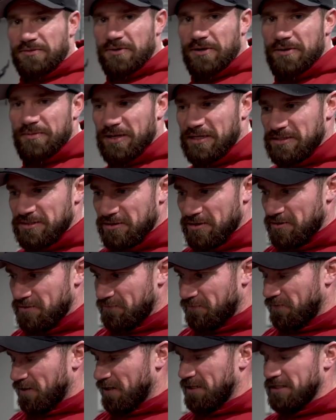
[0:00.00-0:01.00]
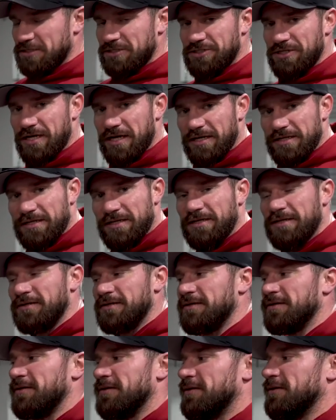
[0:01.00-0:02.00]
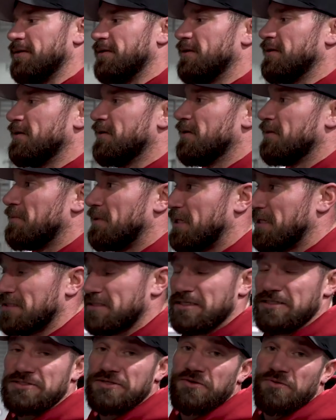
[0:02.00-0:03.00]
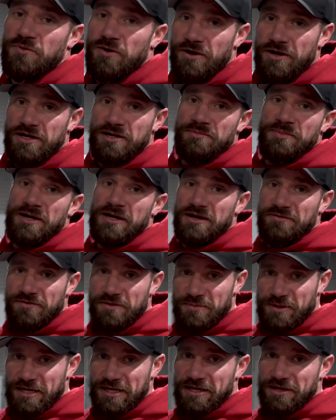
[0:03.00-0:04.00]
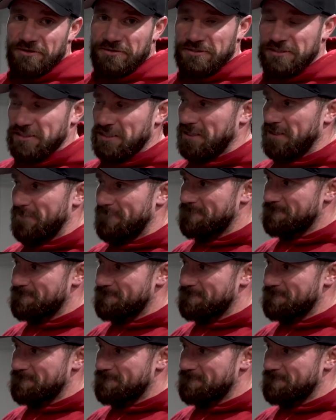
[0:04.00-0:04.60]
you worry about your own fucking shit. Because as you're worrying about everybody else,